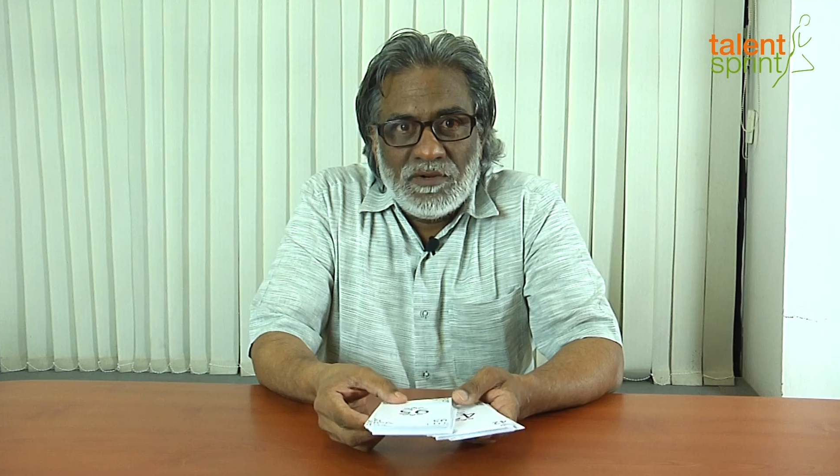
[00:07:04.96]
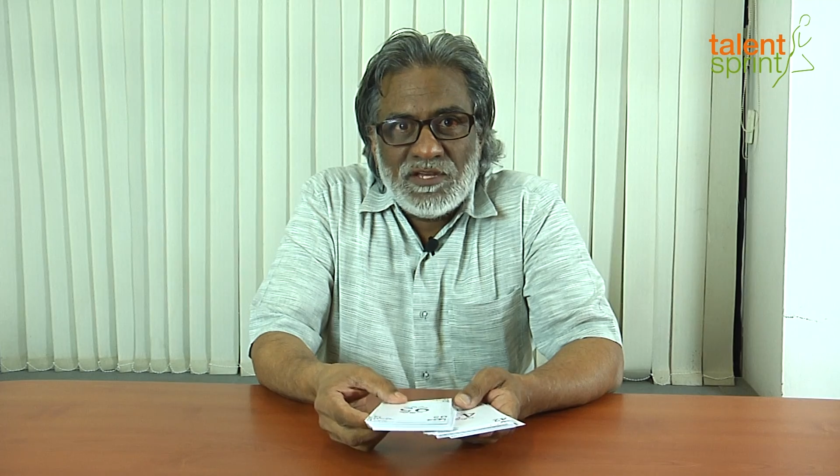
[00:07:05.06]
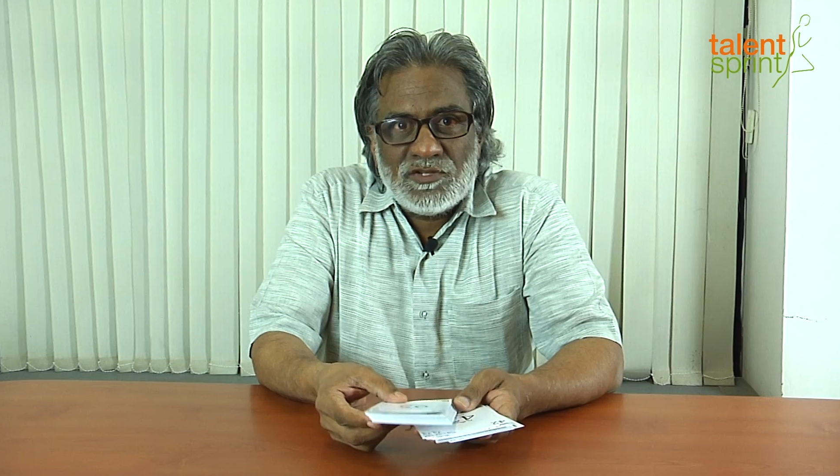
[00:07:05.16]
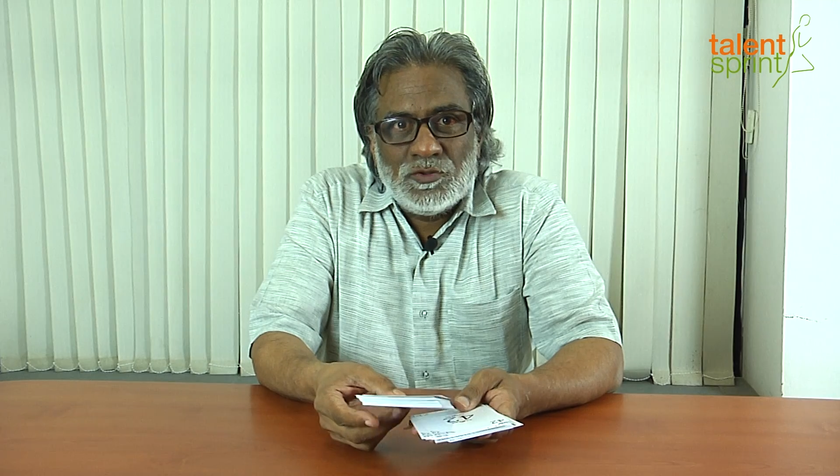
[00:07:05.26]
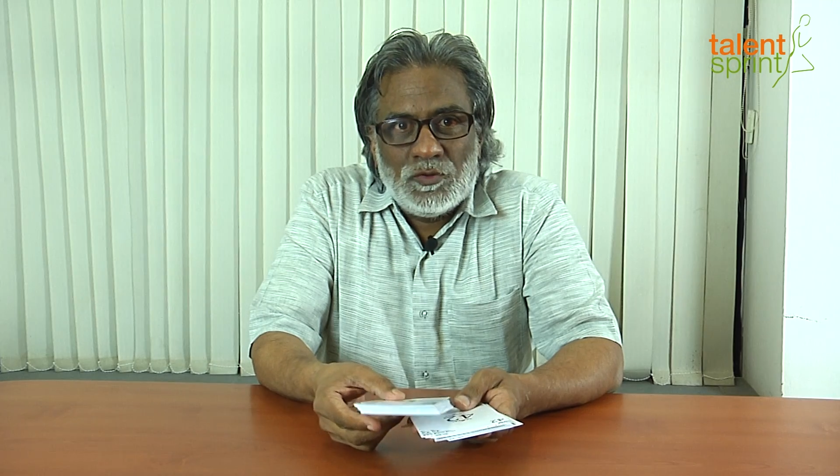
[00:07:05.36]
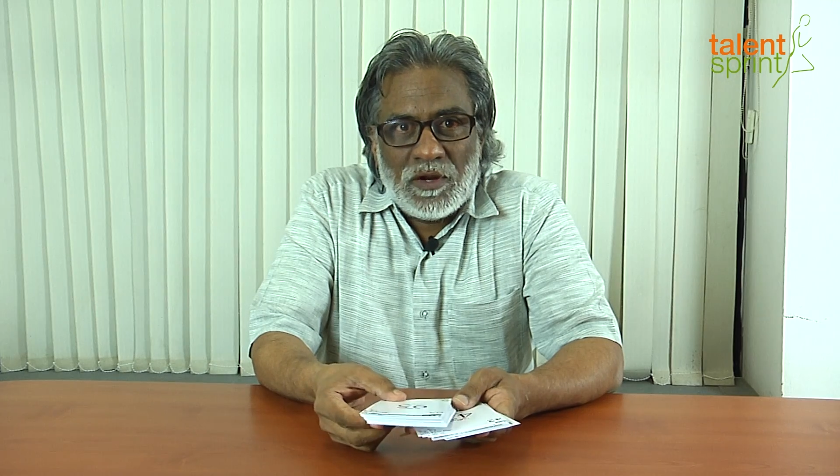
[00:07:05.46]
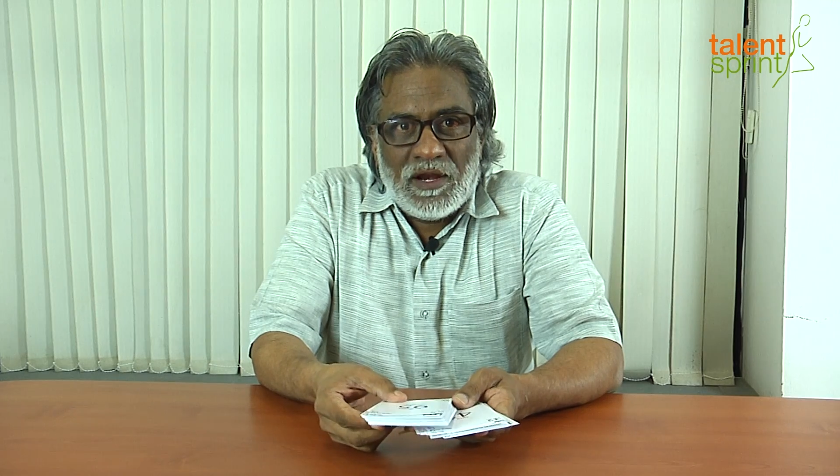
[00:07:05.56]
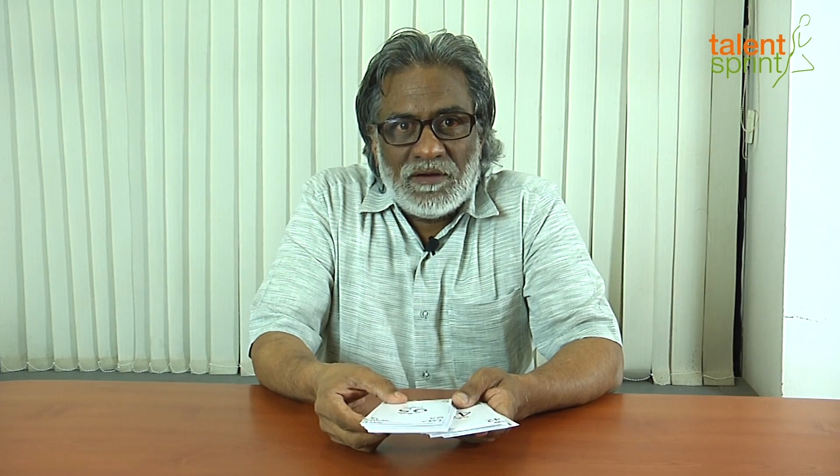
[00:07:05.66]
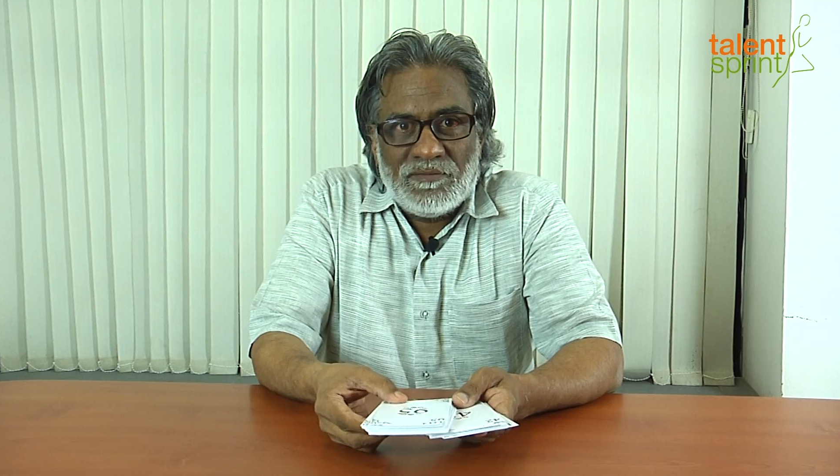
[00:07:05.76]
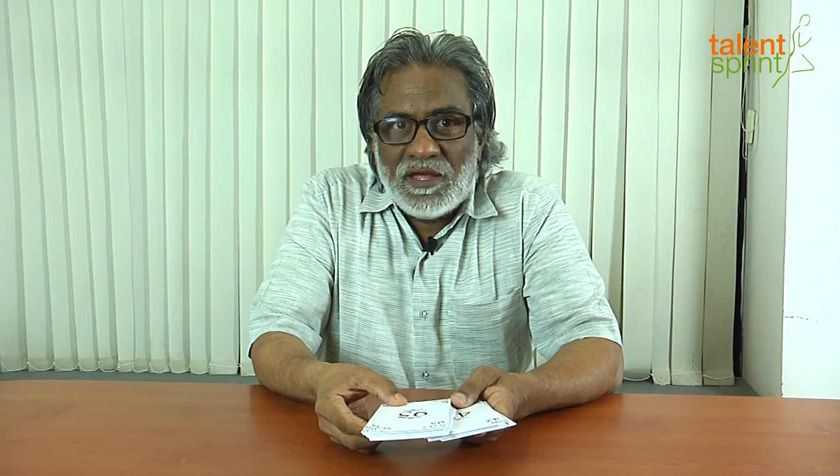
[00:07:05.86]
Please do
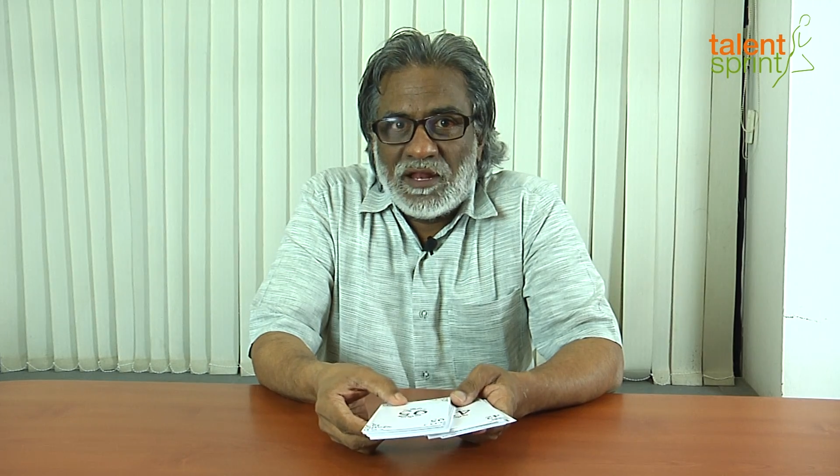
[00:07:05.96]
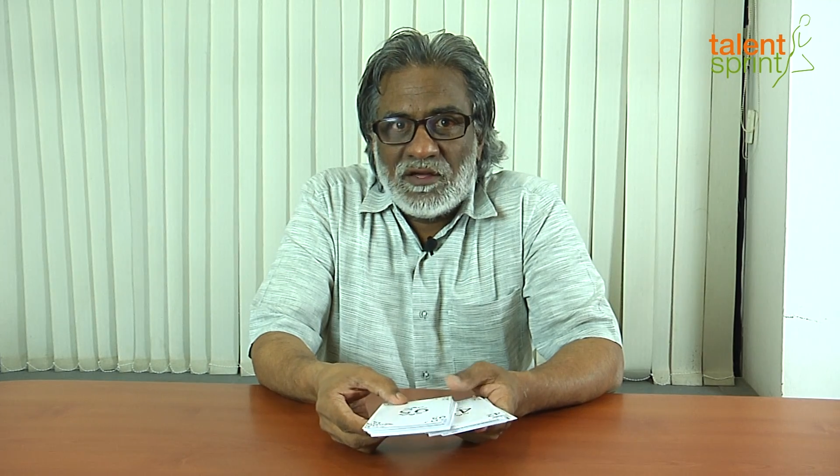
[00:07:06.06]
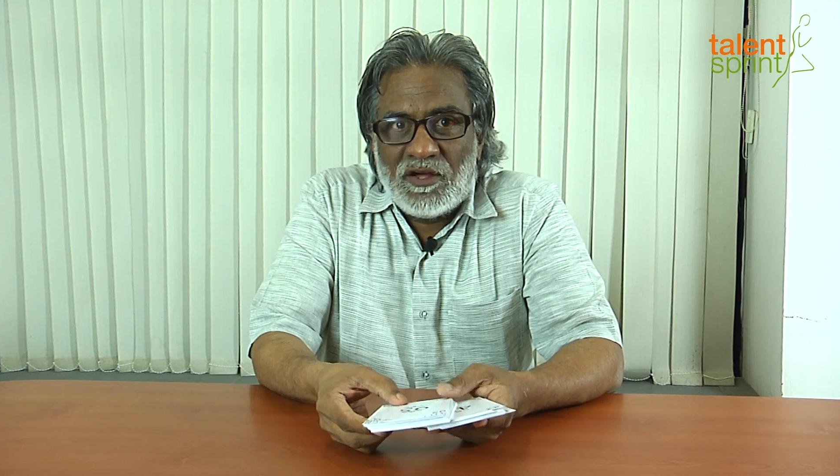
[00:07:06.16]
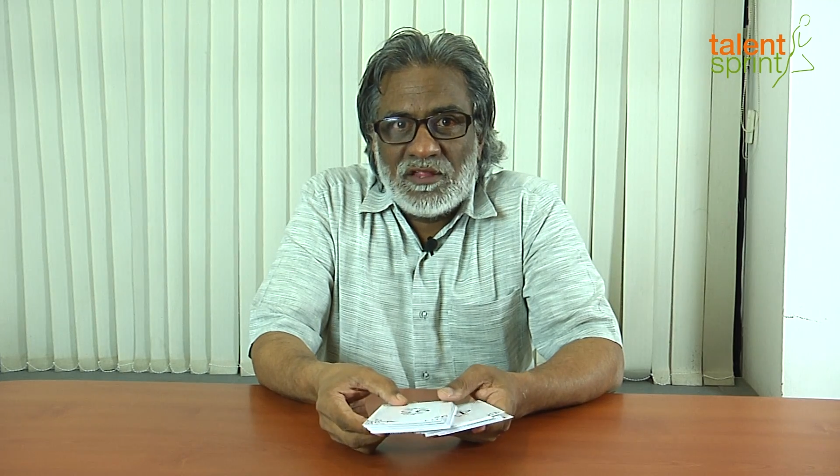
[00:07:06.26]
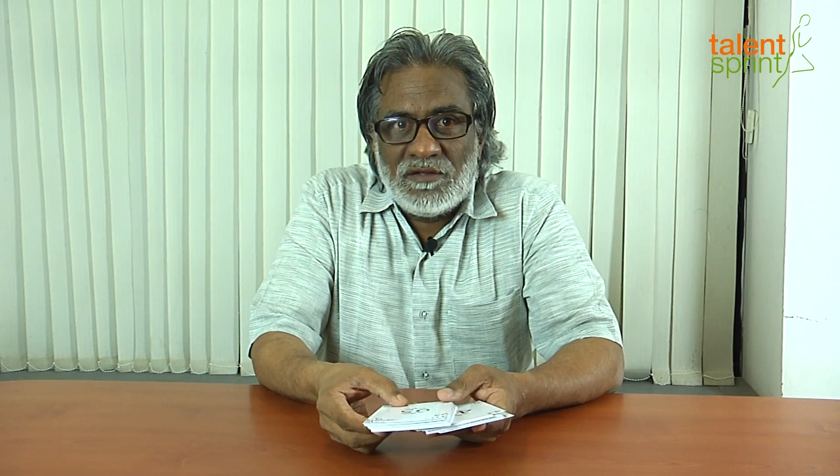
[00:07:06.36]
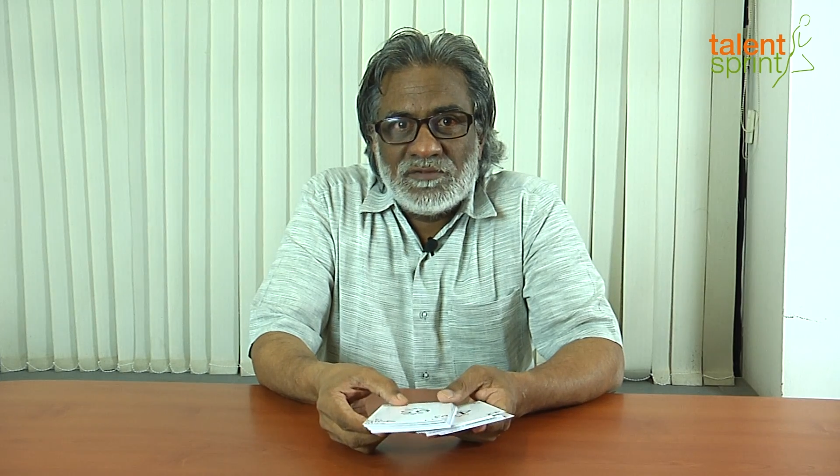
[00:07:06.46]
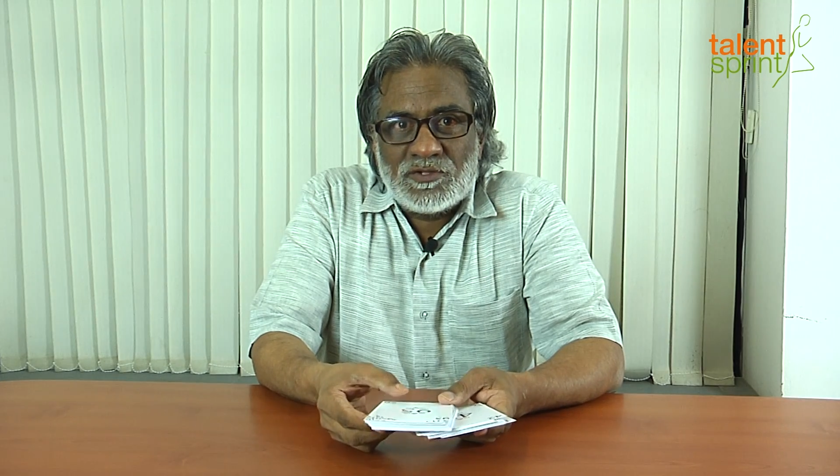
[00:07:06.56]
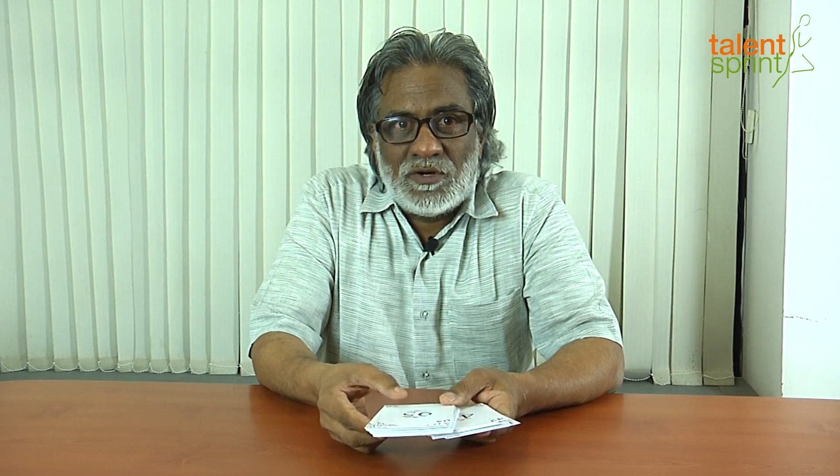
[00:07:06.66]
read up the algorithms